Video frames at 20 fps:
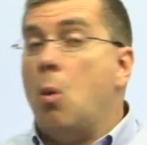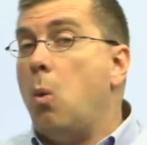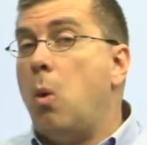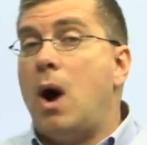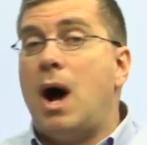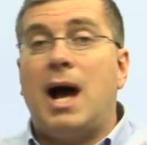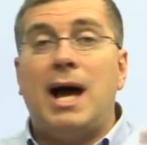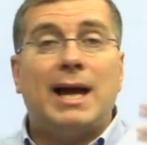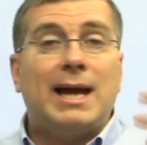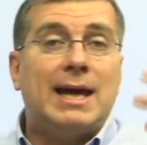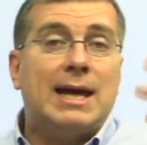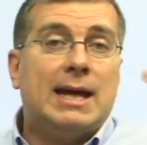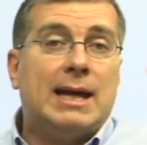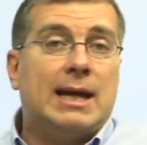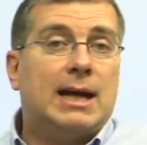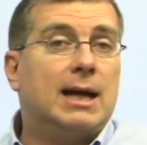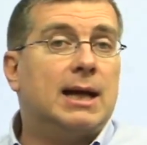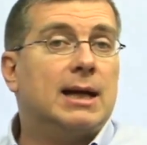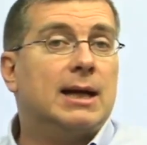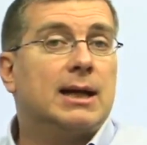Why
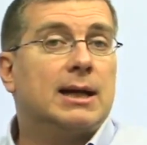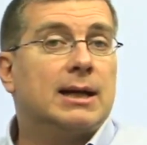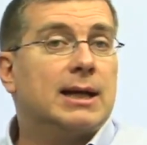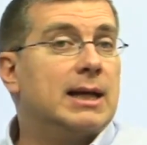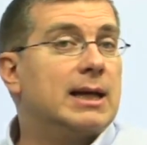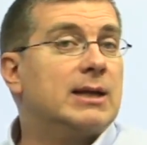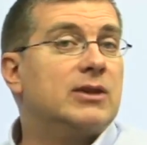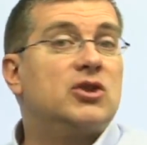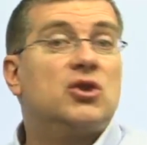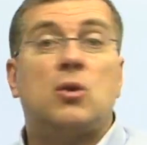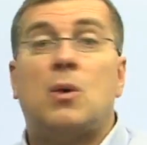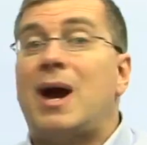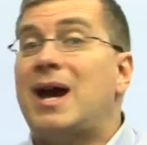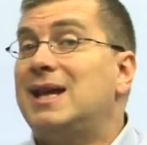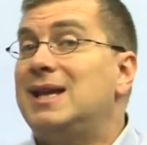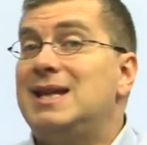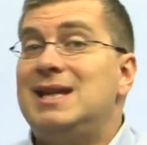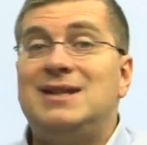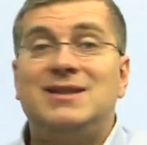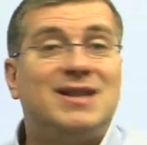do
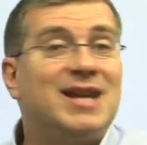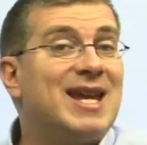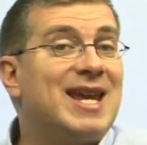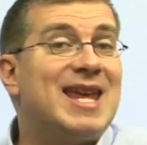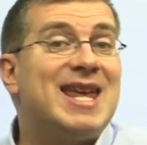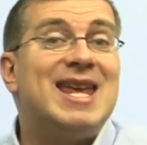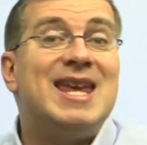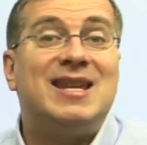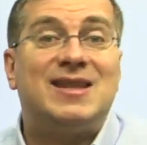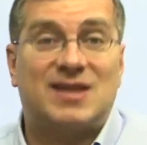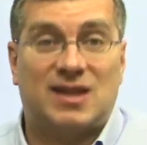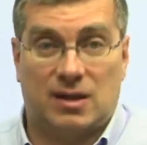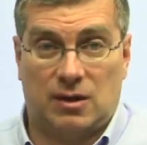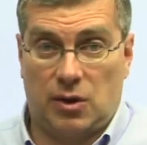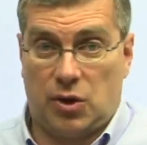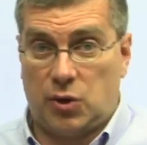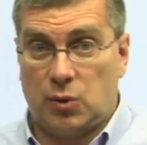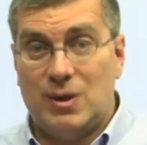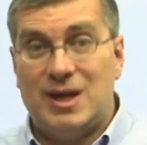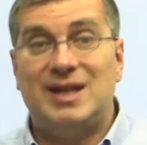I need to eat
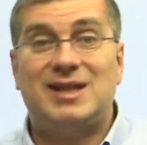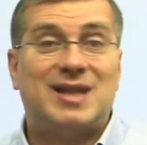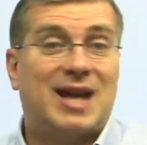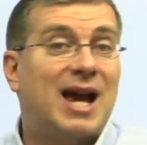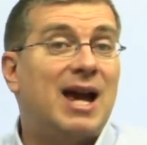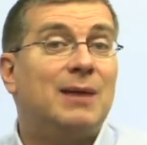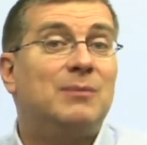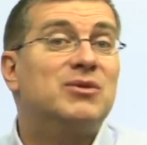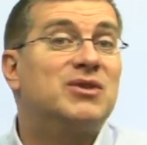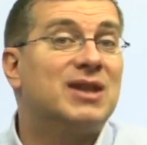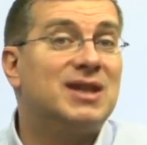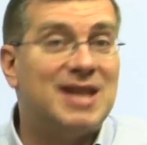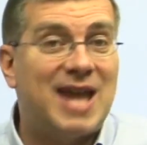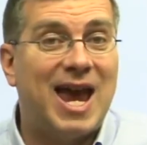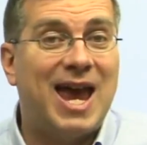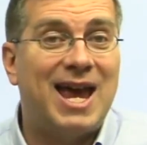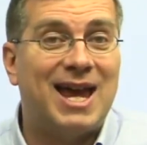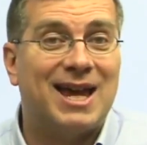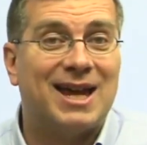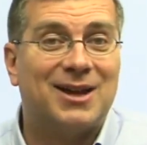3 times a
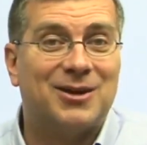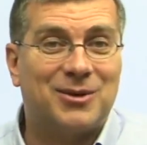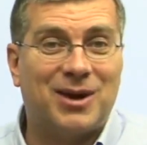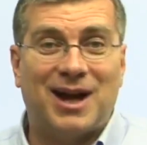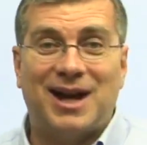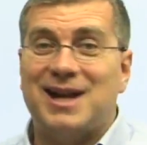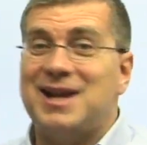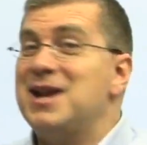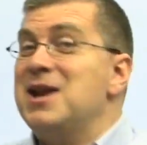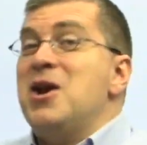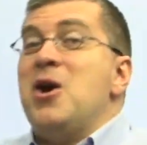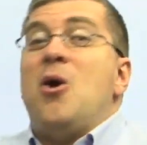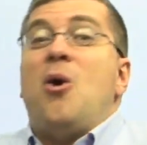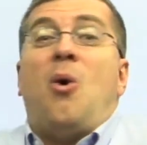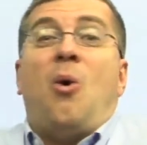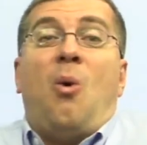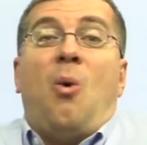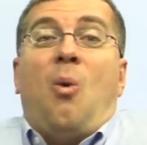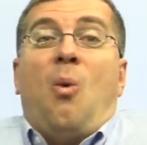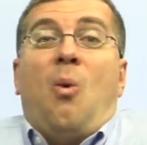day, right?
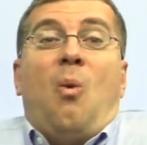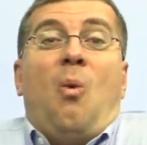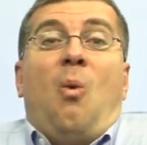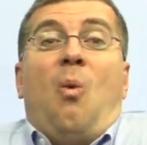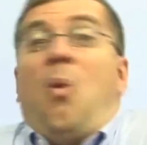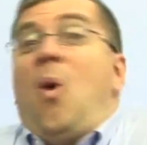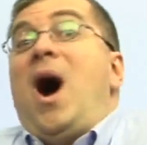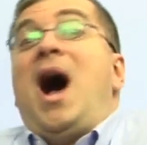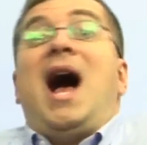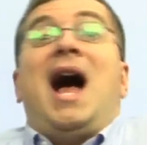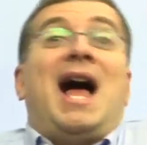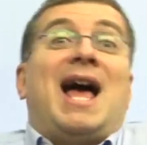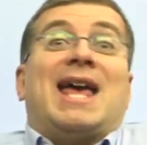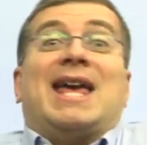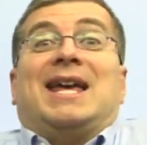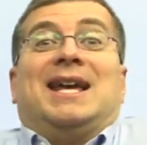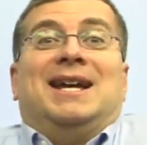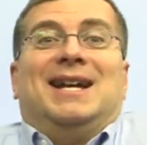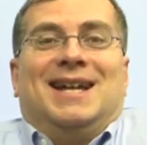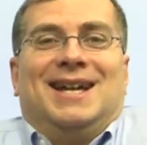
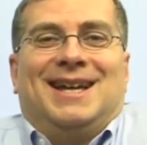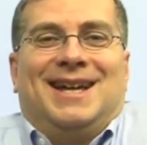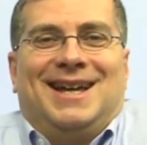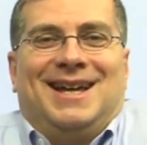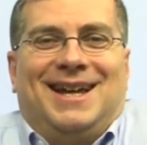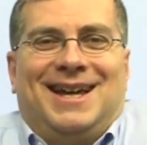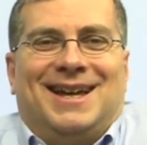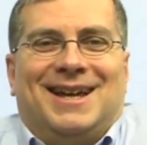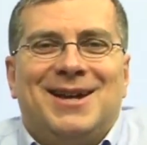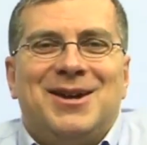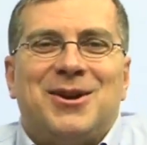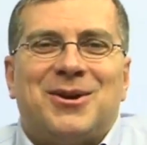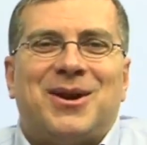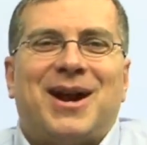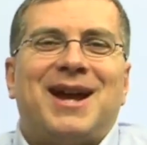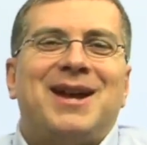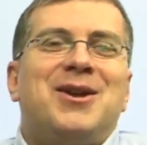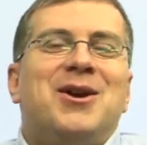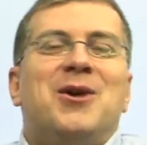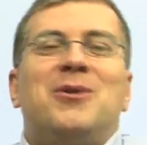Why?
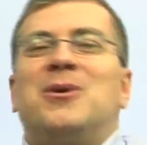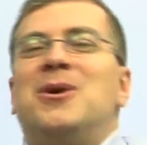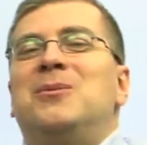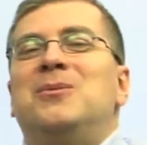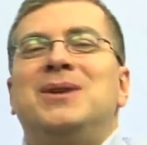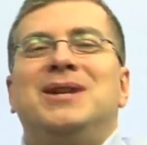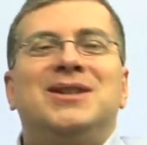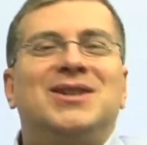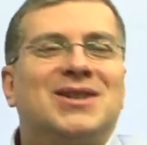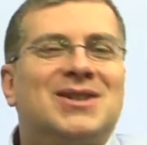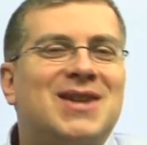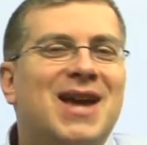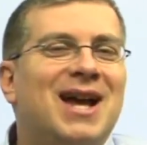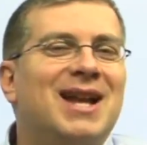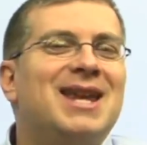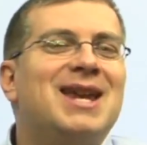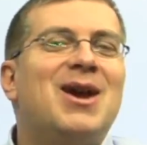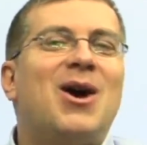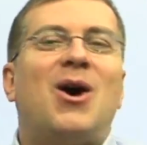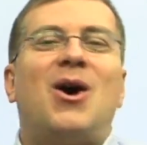Right? When we
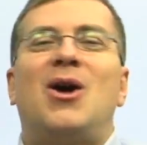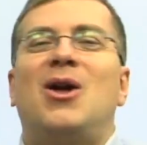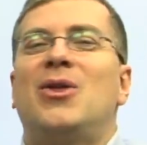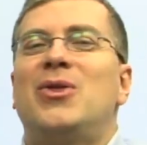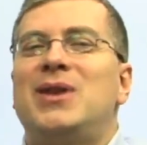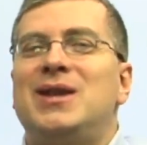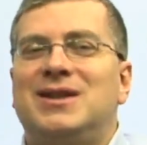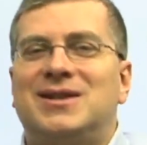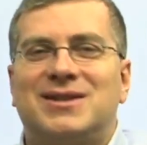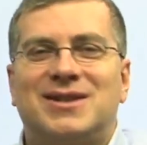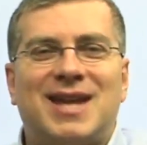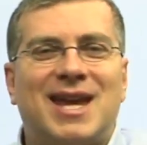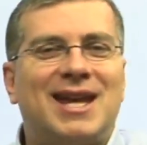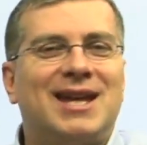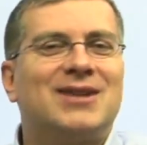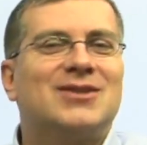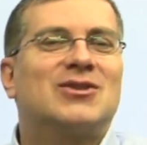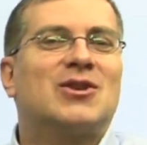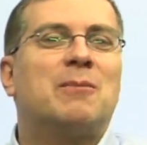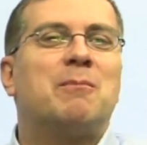study all these
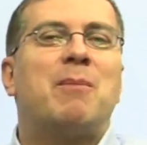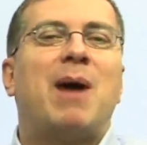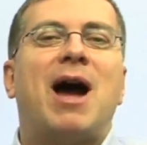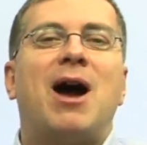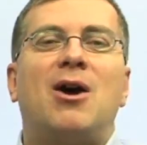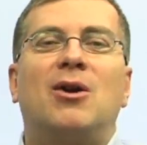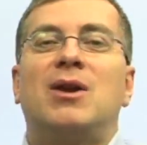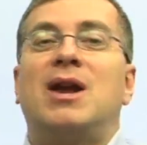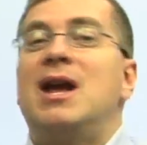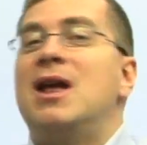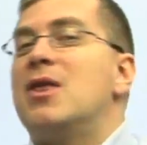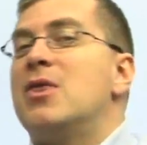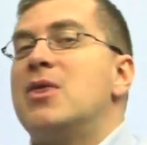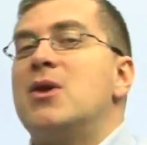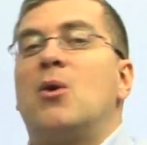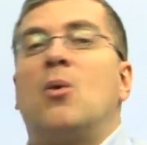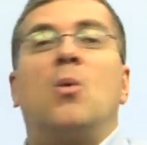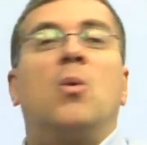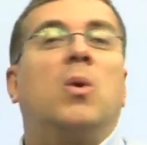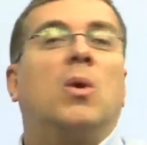things about
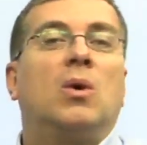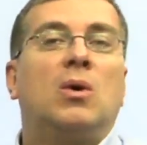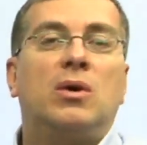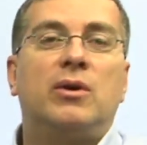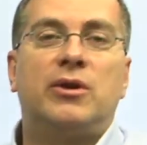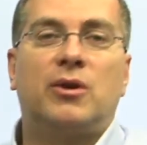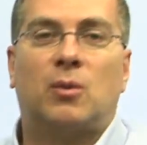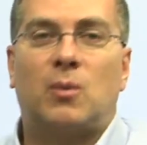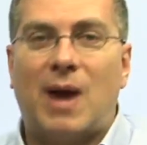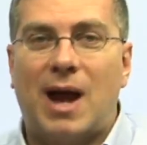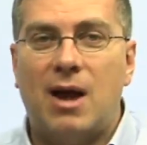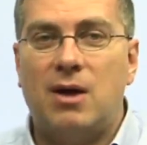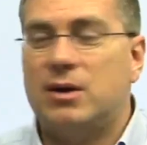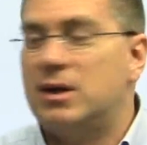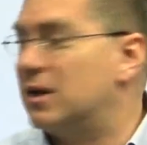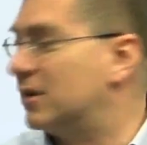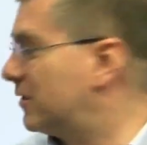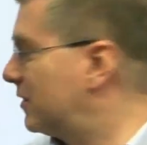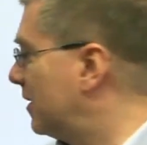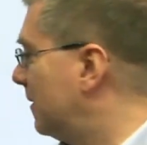the world
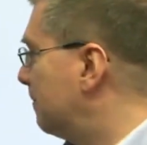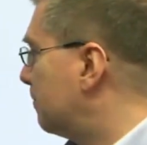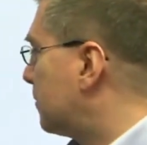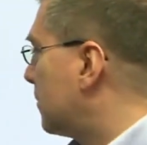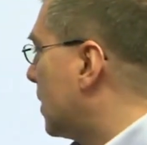around us,